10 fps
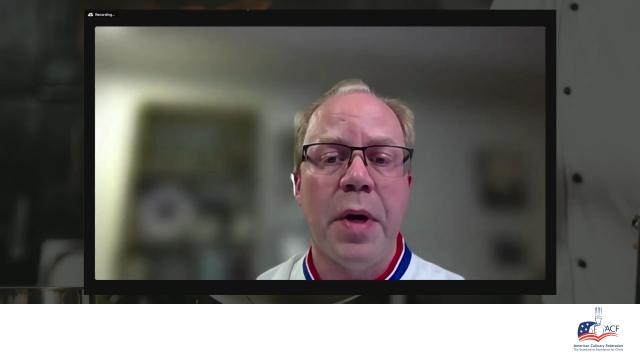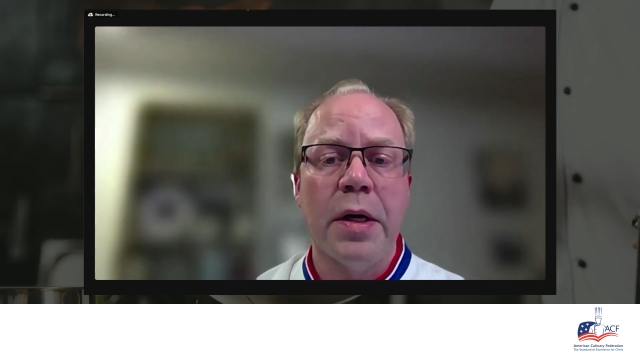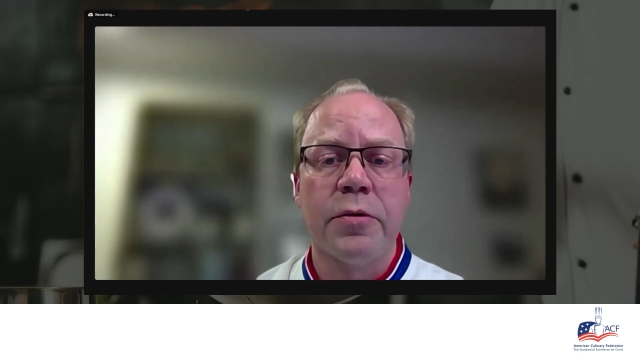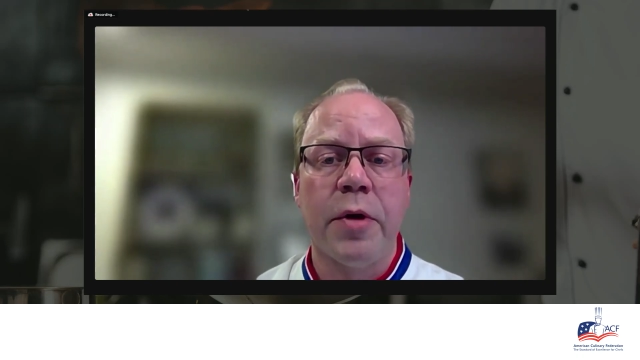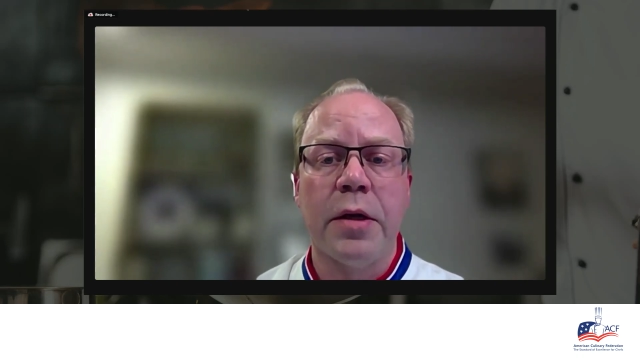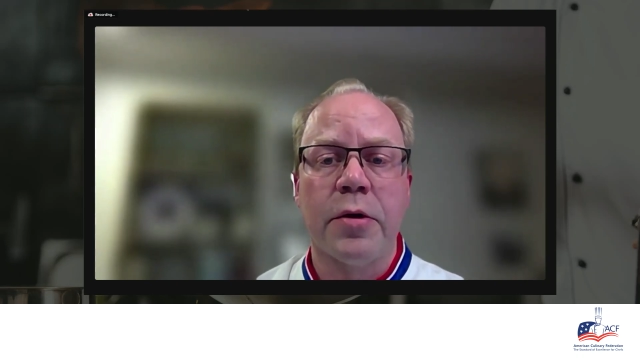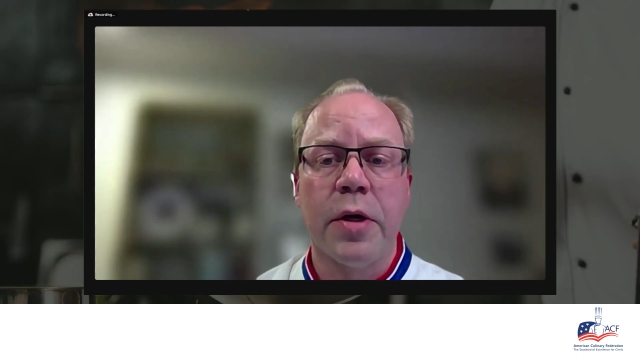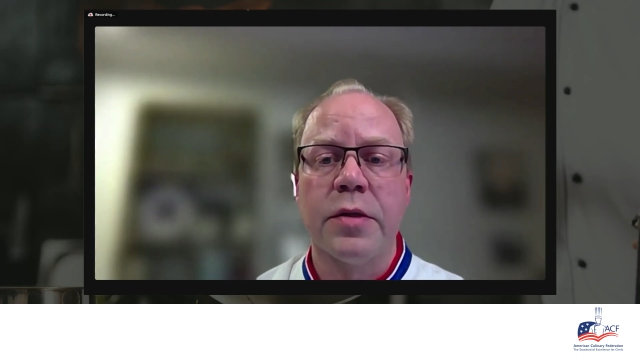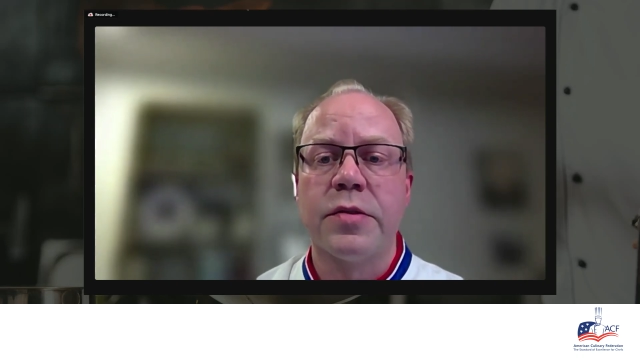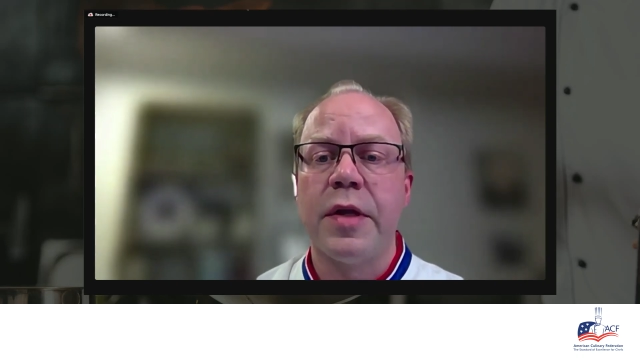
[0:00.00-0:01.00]
Tonight's
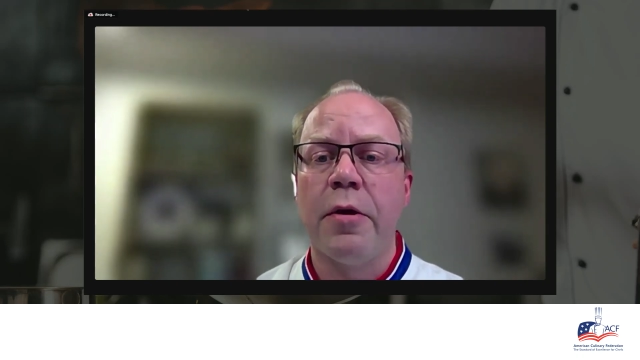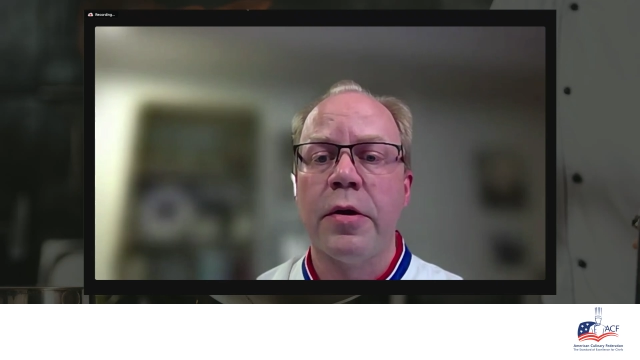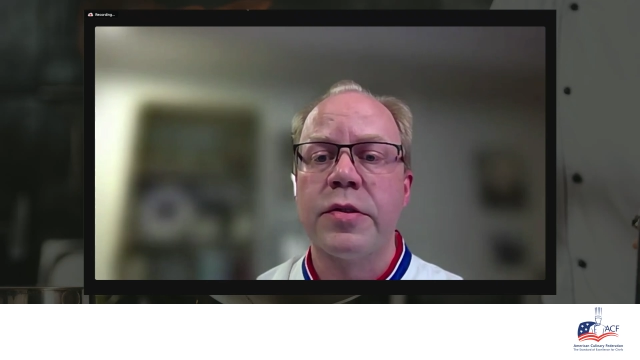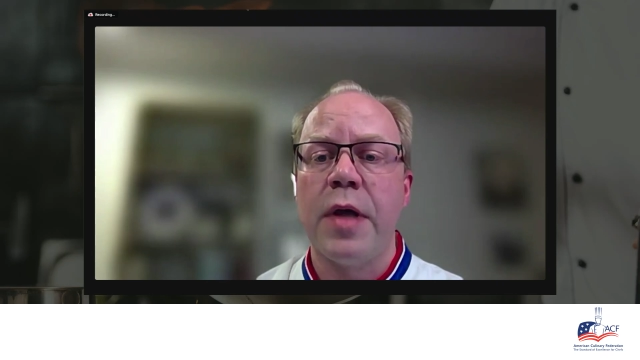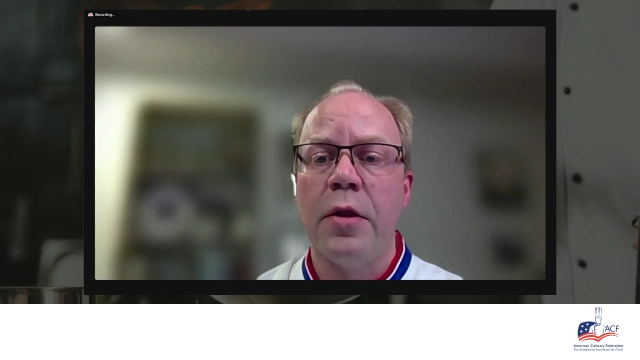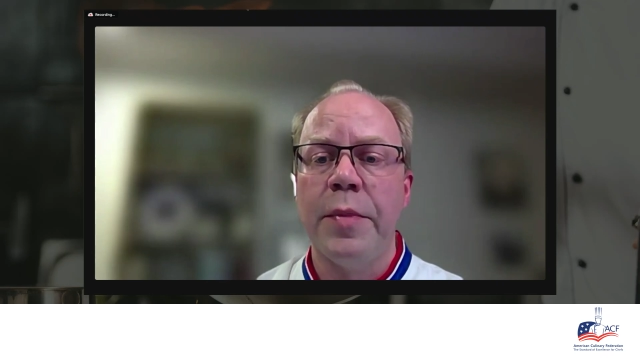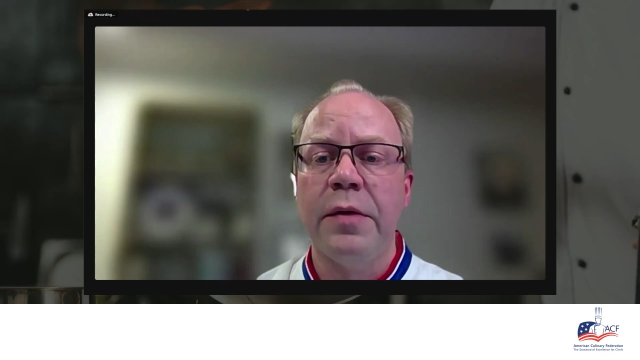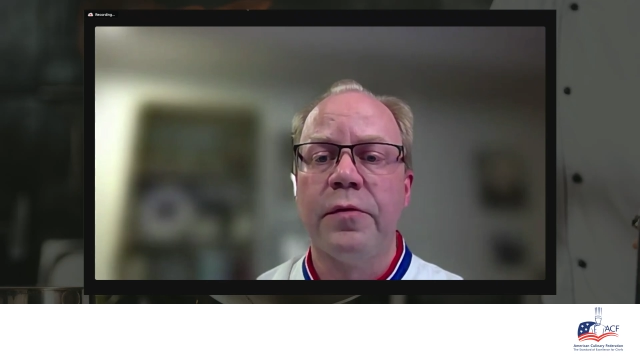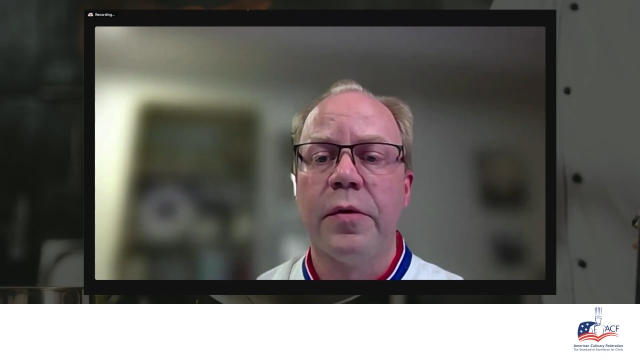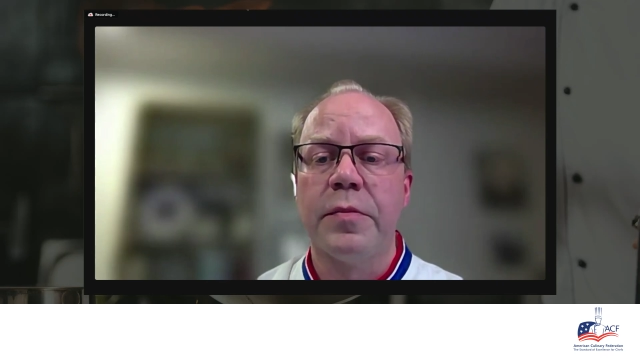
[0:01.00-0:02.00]
moderator is
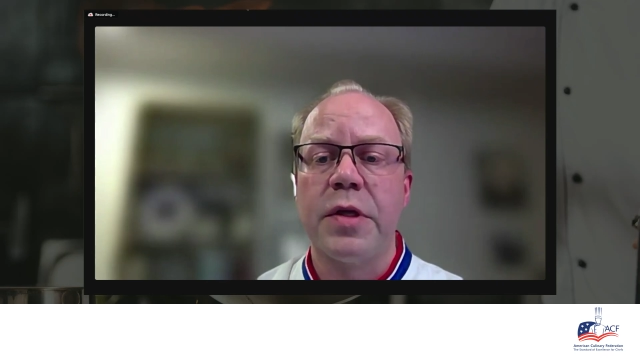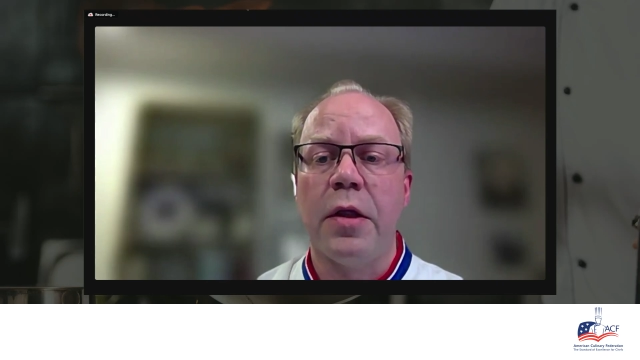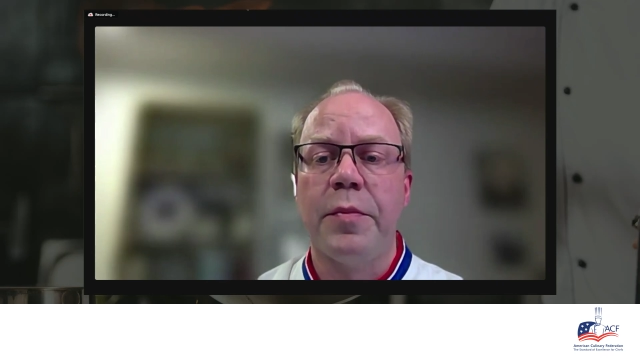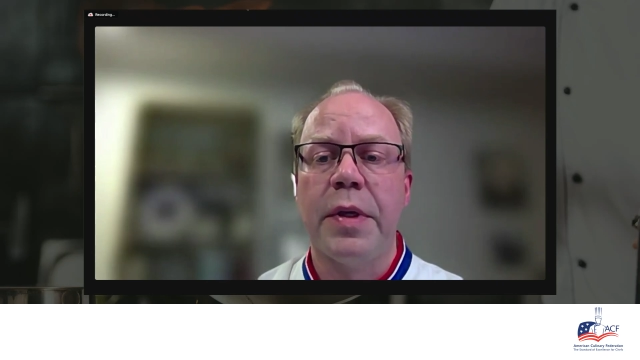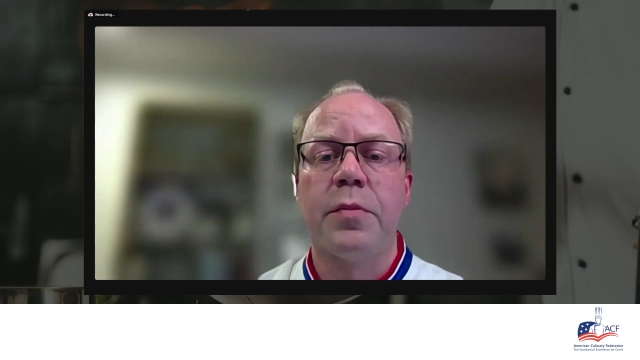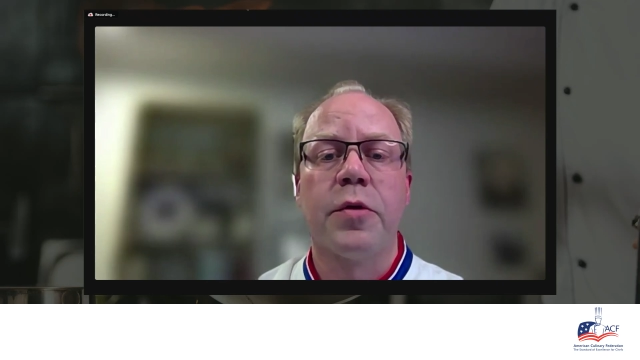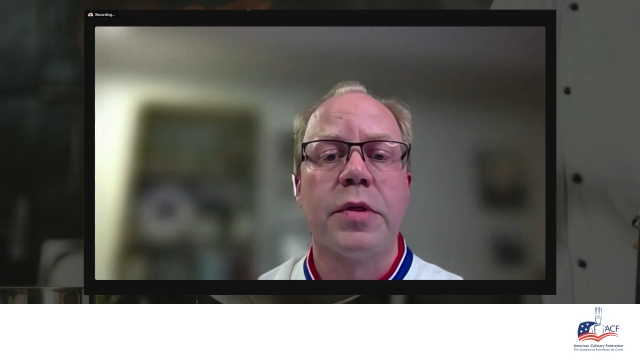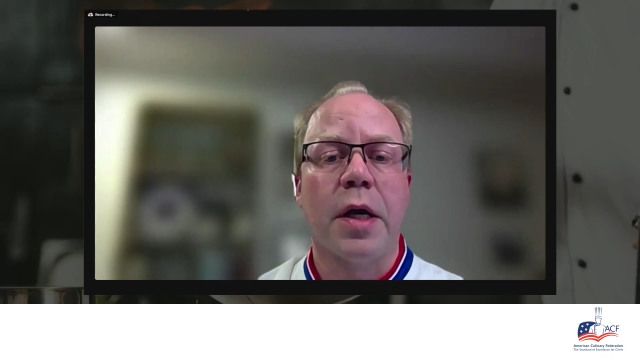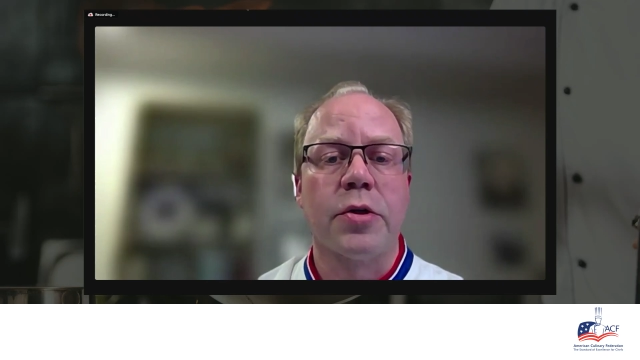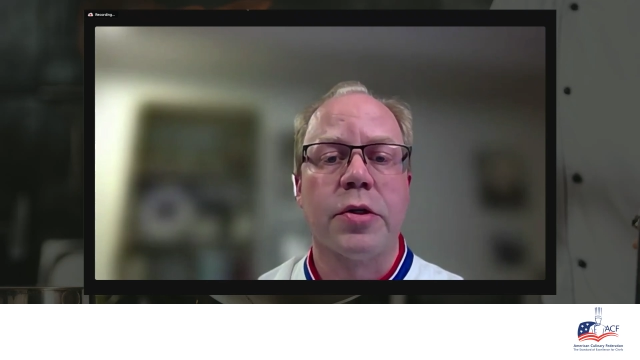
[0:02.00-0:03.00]
Sarah Solomon from
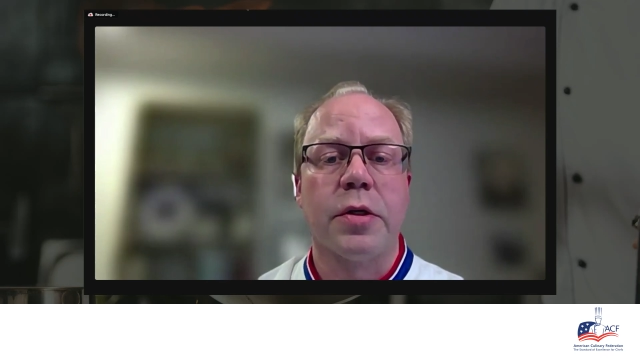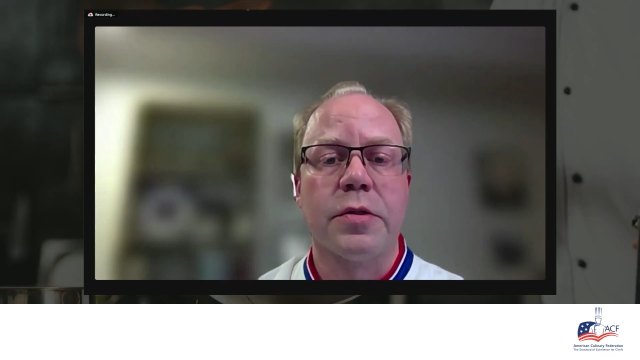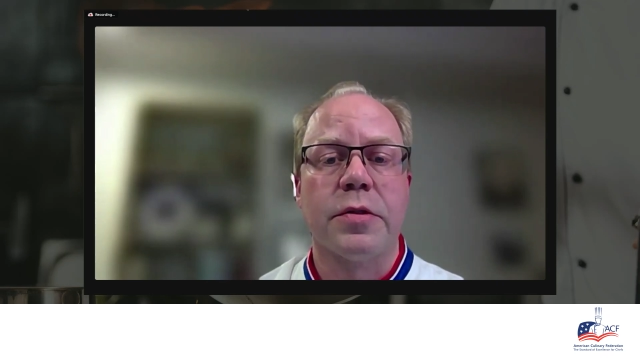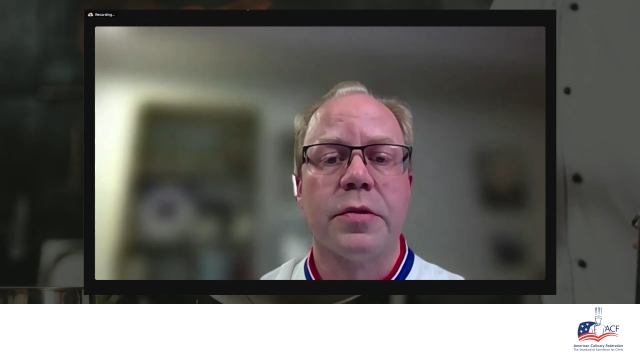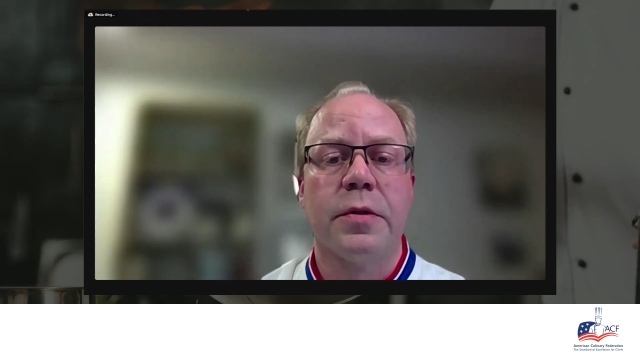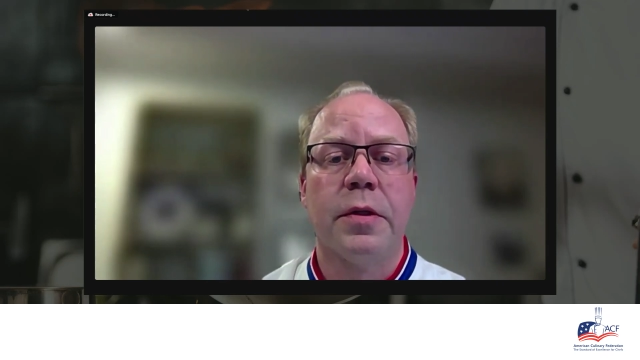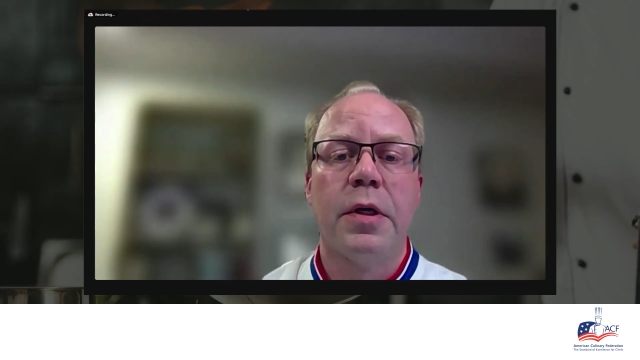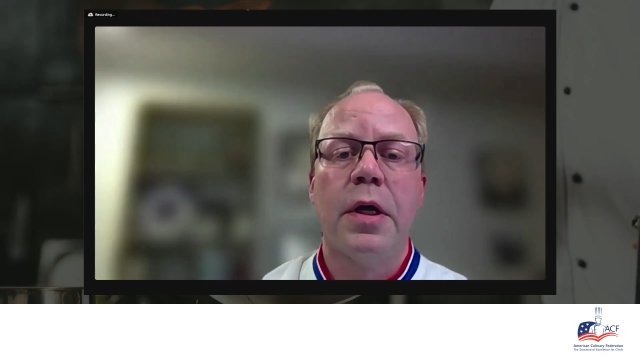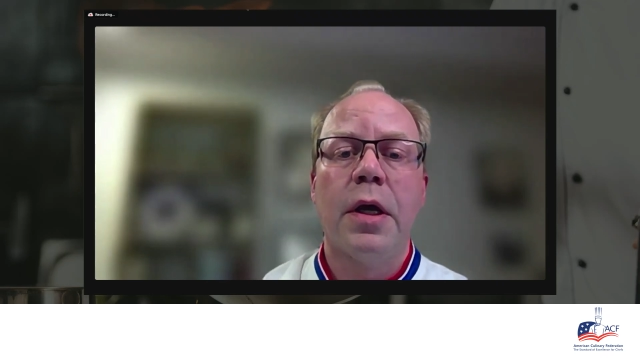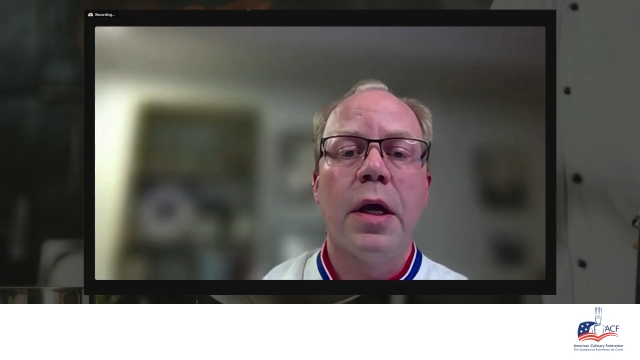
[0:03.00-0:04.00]
Solomon
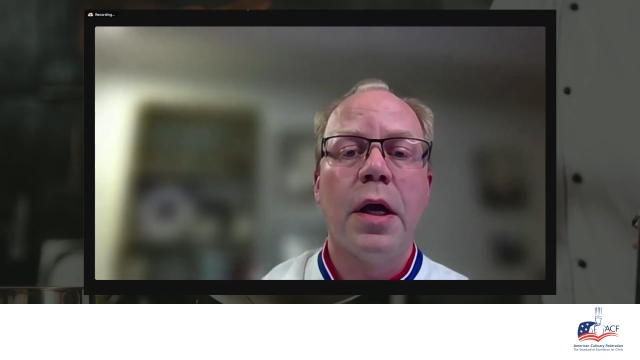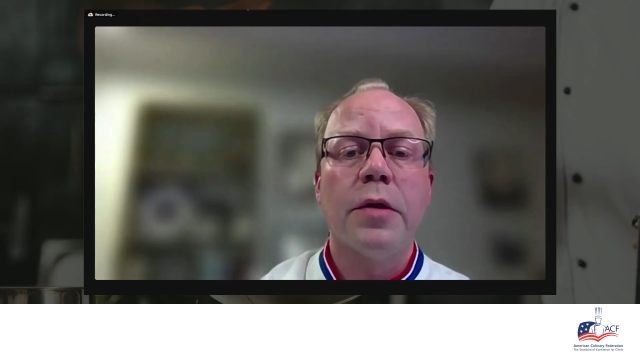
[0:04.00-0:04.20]
Productions.